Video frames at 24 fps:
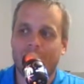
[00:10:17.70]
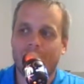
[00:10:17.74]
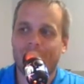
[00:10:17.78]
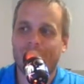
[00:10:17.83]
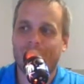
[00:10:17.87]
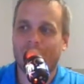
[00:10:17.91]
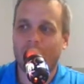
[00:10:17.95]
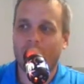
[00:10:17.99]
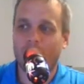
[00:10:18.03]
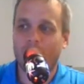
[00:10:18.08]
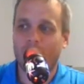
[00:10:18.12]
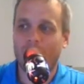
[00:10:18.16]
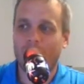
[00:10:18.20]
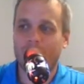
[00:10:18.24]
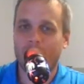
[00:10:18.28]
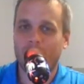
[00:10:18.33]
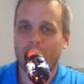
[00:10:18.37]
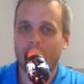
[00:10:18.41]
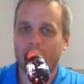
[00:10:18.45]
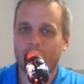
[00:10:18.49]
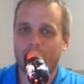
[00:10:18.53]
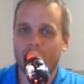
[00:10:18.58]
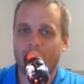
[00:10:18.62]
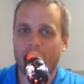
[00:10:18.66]
do a
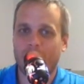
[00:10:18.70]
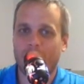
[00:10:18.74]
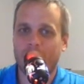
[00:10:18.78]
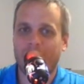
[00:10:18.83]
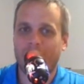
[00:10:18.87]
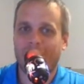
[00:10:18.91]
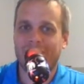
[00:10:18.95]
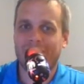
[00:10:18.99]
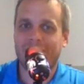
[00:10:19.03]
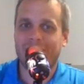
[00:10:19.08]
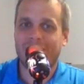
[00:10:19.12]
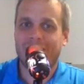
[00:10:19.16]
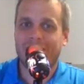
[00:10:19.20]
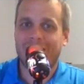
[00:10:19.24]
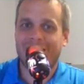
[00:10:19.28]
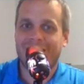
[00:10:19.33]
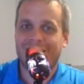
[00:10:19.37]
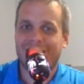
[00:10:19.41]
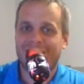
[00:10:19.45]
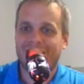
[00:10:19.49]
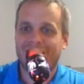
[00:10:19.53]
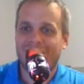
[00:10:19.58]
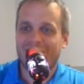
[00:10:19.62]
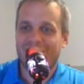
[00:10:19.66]
futures contract,
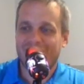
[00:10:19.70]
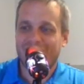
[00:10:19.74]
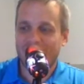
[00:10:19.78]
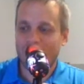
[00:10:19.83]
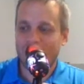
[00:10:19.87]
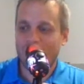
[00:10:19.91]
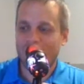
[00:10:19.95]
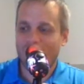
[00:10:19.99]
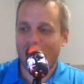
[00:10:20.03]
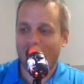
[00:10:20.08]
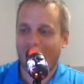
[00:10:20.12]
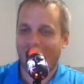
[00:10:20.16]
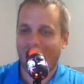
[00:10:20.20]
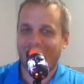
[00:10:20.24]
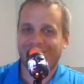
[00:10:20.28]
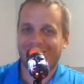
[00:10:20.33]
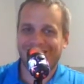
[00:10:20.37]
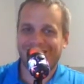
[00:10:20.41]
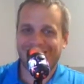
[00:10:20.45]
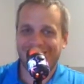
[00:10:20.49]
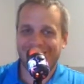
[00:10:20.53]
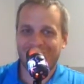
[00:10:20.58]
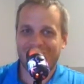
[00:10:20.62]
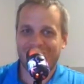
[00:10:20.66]
you are
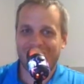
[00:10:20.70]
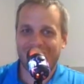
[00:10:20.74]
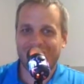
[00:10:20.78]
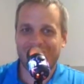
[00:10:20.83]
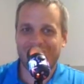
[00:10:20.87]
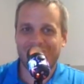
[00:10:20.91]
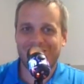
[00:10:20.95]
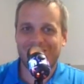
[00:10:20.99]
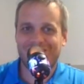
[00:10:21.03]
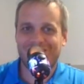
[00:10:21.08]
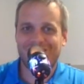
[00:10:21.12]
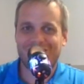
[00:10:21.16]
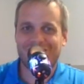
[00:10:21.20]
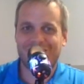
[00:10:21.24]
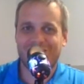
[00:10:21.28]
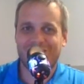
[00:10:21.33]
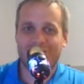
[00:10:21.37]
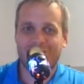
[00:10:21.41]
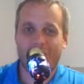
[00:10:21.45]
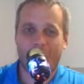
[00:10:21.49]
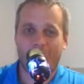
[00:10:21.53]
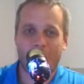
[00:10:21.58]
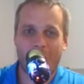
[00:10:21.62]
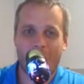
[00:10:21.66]
going to be concerned
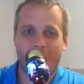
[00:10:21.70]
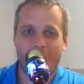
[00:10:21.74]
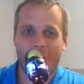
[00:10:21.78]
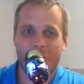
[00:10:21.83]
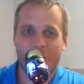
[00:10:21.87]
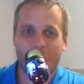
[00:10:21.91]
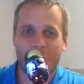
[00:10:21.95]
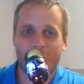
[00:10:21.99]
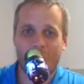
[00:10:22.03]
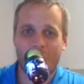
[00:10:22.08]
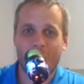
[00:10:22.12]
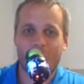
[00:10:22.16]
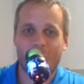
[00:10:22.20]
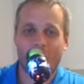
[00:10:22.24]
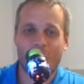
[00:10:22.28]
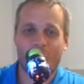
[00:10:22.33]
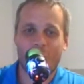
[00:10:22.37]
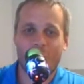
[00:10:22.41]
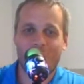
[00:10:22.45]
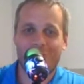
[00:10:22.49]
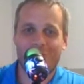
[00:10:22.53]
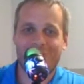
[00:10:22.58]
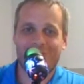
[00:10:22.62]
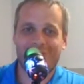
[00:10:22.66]
about the
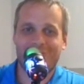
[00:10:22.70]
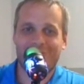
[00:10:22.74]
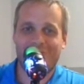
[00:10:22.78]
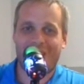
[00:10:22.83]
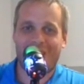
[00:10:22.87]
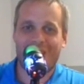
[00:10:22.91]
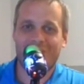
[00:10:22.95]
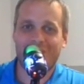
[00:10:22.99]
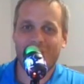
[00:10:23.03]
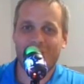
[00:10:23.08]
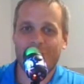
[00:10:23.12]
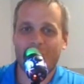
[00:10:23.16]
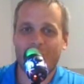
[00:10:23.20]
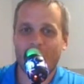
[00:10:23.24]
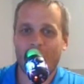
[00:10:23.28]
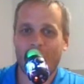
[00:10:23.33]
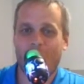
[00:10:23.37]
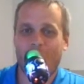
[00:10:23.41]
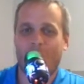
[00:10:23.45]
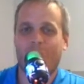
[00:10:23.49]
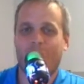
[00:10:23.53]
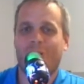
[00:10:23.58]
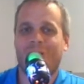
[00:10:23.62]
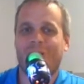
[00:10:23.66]
value of
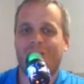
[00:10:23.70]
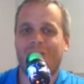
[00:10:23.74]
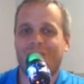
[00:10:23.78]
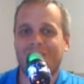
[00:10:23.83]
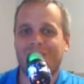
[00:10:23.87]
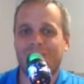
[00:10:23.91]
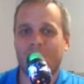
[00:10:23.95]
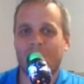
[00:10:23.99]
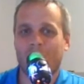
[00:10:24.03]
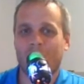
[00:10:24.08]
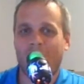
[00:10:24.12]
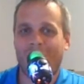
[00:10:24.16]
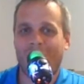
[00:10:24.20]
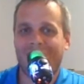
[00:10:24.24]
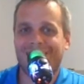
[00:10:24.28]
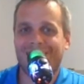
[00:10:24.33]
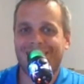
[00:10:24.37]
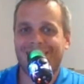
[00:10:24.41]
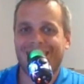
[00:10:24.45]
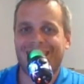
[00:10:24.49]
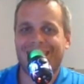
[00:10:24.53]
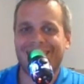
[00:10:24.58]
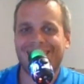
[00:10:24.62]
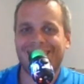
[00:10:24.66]
both the thing you're
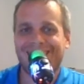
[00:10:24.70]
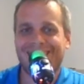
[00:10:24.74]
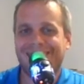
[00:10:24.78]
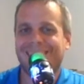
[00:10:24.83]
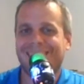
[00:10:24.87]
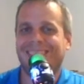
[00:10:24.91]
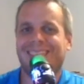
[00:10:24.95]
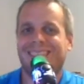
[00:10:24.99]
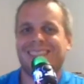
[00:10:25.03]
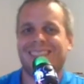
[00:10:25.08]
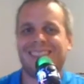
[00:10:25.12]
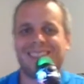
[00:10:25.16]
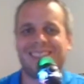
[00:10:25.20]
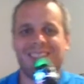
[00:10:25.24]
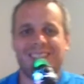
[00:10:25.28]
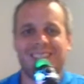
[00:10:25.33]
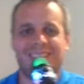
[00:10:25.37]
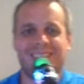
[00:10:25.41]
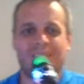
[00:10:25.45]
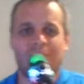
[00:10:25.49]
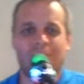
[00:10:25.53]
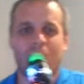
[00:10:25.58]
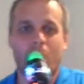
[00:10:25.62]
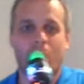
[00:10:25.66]
buying and
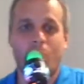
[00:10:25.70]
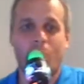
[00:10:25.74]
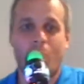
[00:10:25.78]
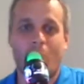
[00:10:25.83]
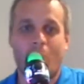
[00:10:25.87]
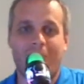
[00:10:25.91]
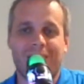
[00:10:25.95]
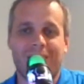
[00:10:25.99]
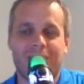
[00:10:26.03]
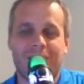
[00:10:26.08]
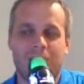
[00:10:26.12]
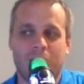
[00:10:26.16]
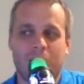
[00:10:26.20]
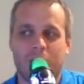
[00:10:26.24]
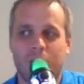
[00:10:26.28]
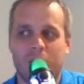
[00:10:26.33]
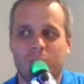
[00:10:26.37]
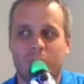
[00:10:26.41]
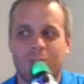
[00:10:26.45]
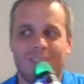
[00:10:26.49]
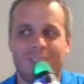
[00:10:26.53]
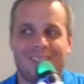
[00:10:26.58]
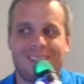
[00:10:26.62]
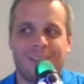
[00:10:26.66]
what you're
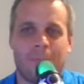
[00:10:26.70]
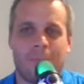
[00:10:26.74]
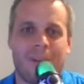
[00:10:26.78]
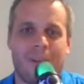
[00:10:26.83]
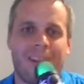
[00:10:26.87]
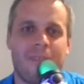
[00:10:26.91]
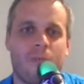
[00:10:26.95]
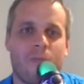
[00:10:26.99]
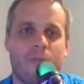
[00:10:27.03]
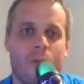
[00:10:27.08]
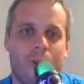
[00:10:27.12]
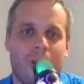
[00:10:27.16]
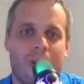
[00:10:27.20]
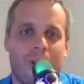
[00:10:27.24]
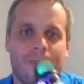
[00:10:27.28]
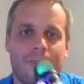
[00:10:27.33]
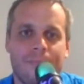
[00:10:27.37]
using to pay for it.